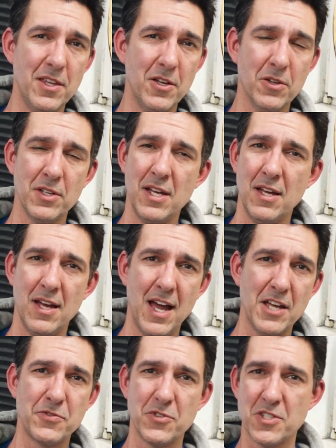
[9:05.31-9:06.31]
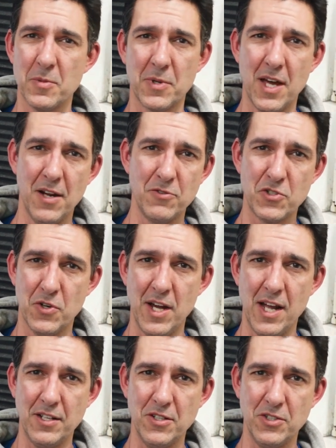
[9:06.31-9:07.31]
They'll ask for some kind of
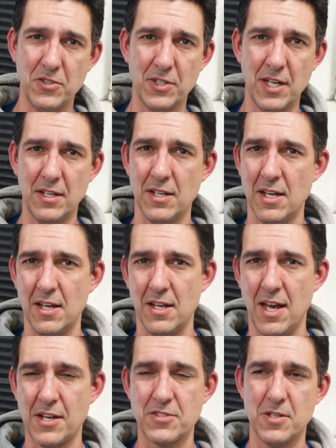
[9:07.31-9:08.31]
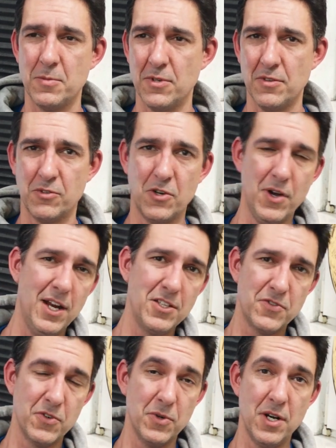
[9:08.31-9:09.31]
trade. You know, you'll get X number of
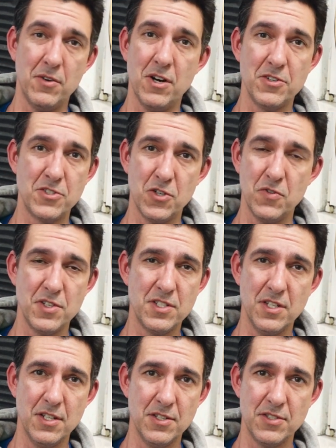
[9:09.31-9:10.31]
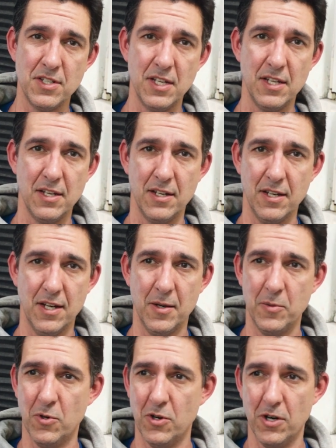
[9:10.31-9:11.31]
credits for whatever our service is
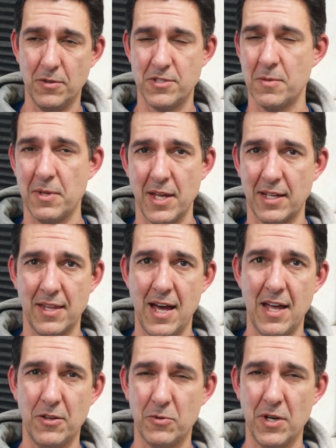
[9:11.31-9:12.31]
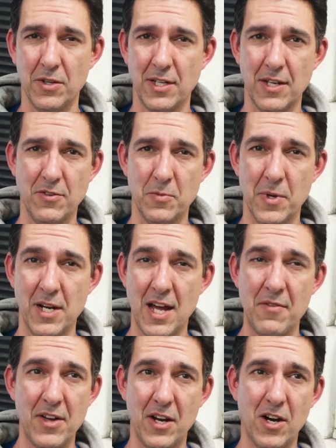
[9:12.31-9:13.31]
um, or something like that. They'll rarely give you money.
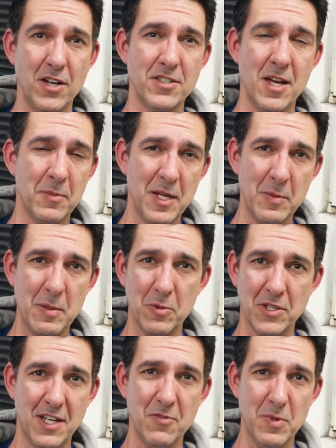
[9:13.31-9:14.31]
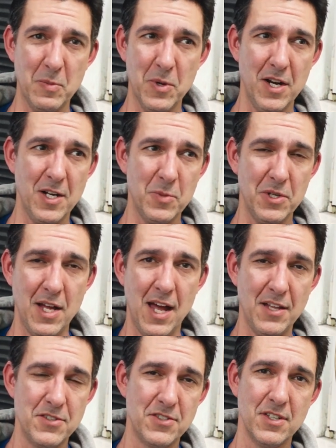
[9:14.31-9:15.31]
I've had a hard time getting people to give me money to put
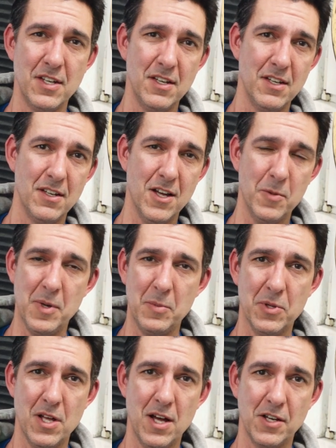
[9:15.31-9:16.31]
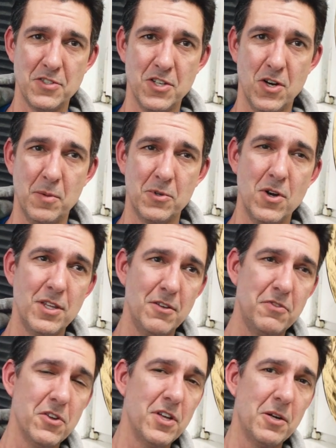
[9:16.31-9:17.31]
ads on my blog. So I'm going the
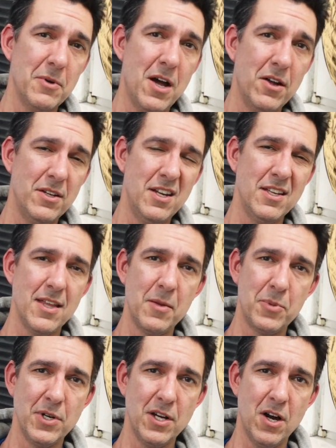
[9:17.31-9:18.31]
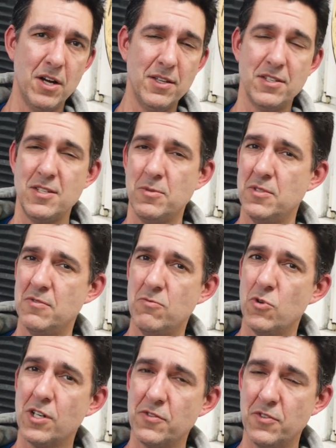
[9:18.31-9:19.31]
affiliate route and hitting that pretty hard, and that seems to have
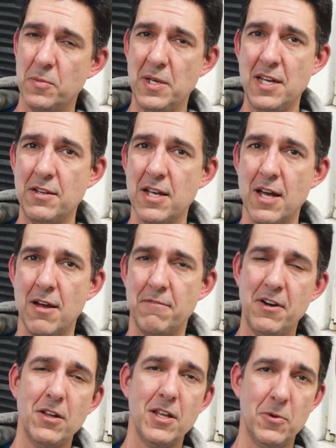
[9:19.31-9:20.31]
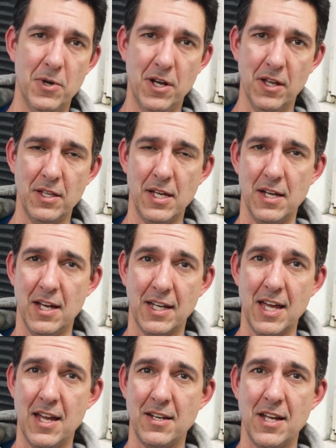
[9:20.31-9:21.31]
worked for me fairly well.
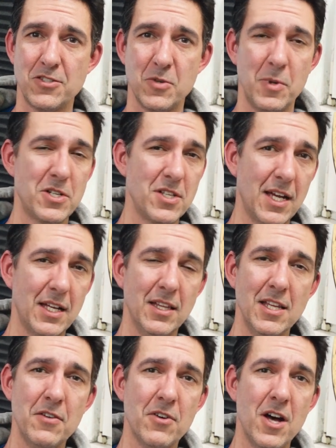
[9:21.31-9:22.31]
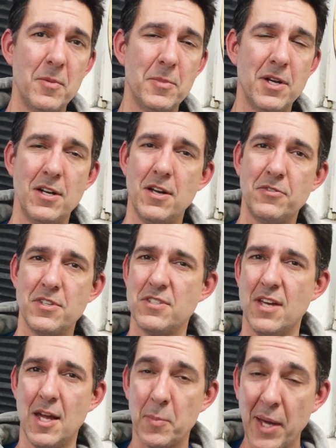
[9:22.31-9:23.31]
Again, not so much that I can live on, but enough to
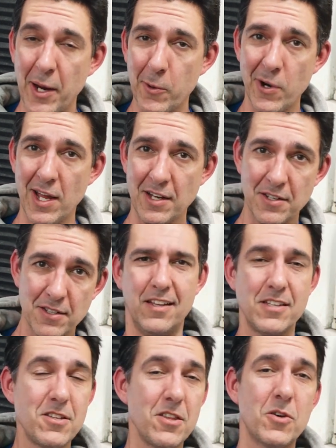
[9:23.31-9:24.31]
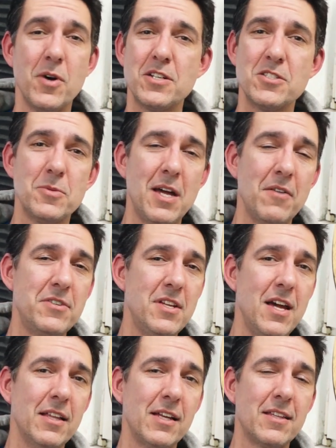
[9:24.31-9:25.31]
say pay rent. And that's all the questions we have
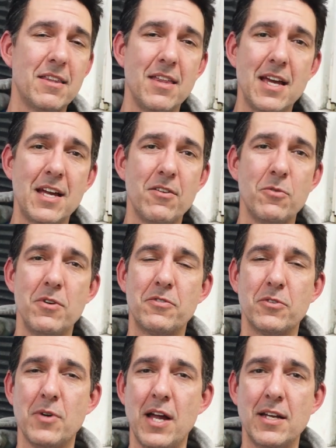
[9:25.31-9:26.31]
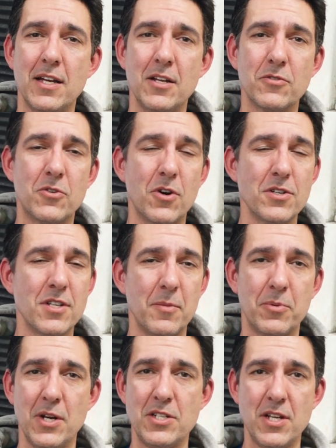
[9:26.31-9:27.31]
today. I'd like to thank everyone for writing in, of course. I
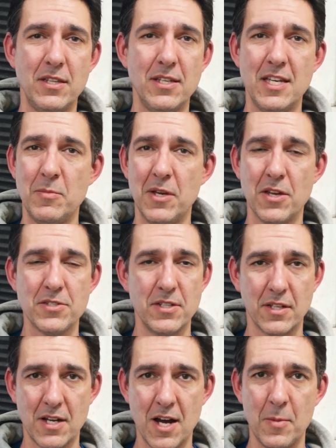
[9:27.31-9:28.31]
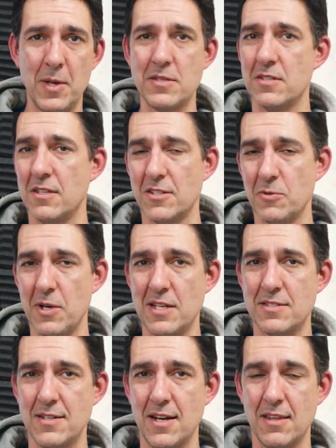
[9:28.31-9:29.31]
appreciate the emails and the comments and the
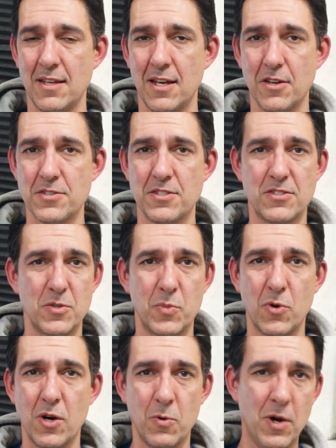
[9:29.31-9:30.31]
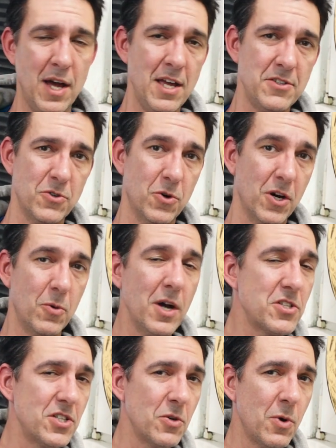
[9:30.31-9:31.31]
tweets and anything else support-wise or
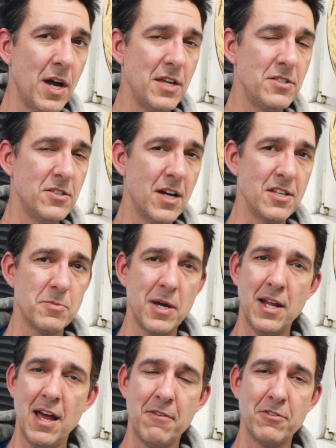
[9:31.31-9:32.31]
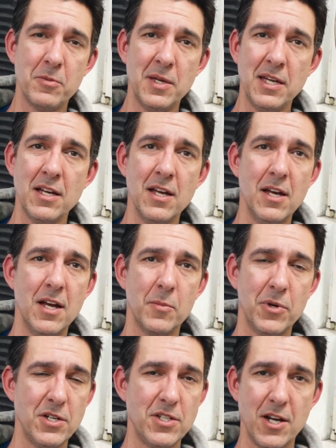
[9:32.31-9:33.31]
question-wise you guys might have for me.
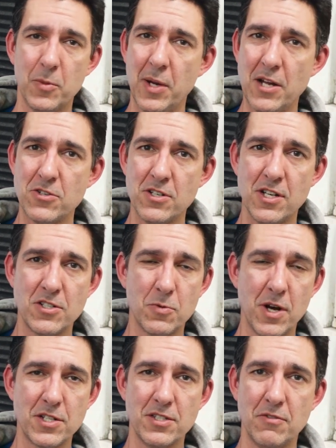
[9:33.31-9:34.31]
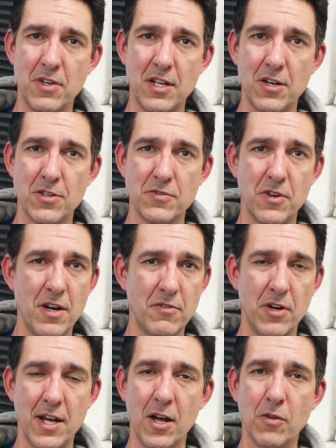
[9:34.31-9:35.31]
Appreciate your patronage and watching the videos, very,
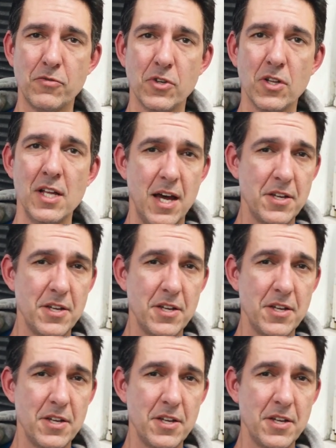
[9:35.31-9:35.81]
very helpful.